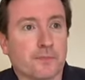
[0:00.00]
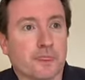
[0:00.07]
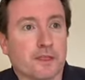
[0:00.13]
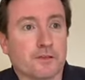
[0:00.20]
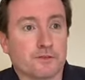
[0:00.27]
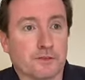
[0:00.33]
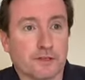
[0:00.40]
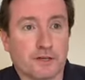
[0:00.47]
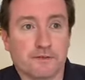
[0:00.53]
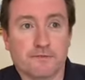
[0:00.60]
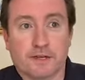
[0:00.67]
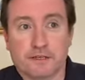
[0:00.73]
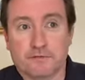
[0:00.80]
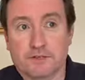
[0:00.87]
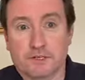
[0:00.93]
So that
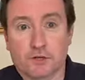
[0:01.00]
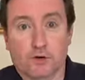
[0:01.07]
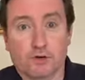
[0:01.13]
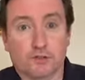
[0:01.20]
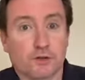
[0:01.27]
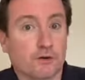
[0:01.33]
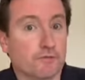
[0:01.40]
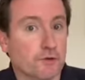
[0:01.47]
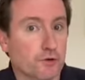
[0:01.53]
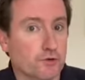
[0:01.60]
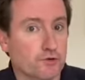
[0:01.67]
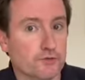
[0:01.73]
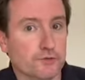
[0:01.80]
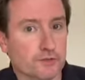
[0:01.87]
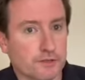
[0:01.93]
effectively knocks off
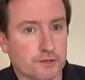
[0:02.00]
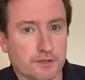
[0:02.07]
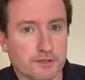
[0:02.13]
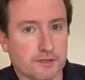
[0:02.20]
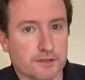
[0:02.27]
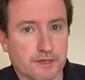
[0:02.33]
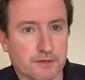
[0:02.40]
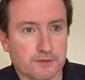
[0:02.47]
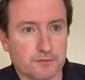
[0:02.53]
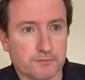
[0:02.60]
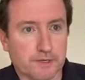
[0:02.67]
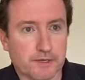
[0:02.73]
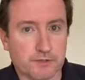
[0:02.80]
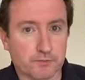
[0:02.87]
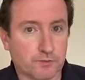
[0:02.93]

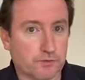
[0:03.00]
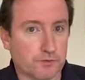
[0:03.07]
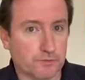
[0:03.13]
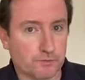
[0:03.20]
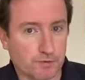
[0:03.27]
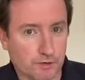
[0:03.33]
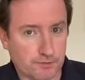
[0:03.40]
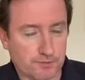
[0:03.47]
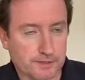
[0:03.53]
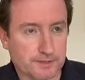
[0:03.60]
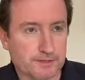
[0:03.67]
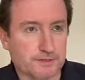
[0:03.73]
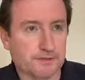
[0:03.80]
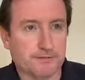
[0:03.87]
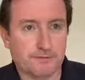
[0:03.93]
£130,000 worth of
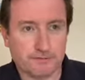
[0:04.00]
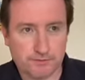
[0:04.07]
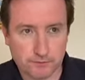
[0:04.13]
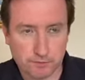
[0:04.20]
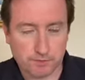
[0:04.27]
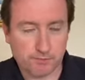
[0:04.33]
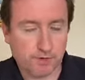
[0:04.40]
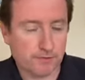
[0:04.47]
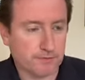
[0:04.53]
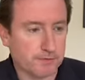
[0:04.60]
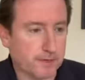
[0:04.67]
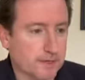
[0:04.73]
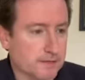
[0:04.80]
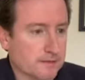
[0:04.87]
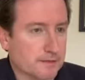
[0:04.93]
profit if you were profit
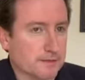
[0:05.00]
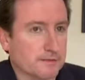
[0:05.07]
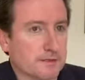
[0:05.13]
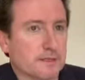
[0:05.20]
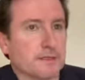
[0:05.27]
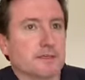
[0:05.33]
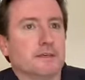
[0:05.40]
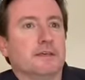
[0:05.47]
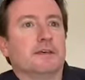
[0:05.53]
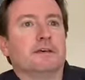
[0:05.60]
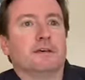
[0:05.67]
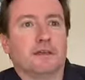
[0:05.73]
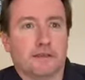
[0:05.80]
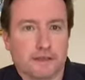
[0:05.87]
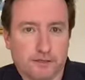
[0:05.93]
making,
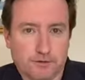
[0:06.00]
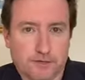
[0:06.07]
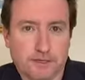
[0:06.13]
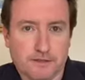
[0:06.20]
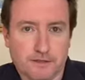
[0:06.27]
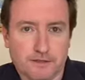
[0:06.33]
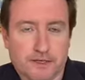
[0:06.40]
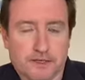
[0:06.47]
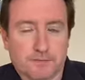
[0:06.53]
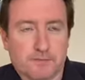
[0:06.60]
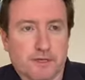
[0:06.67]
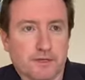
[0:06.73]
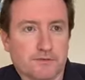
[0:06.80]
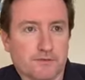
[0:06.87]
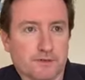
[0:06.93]
and then you get the tax
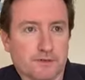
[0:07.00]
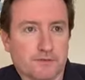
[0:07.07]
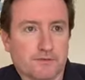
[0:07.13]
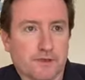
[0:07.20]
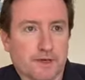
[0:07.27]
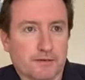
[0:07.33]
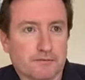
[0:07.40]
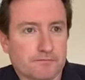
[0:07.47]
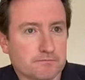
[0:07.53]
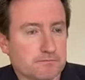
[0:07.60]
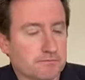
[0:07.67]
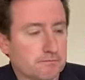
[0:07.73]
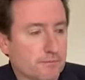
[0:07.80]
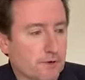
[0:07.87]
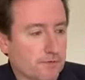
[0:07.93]
benefit of that
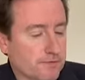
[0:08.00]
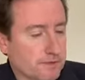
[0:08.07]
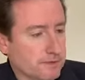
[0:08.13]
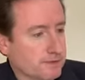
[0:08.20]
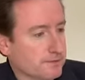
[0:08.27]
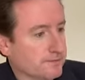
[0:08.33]
profit.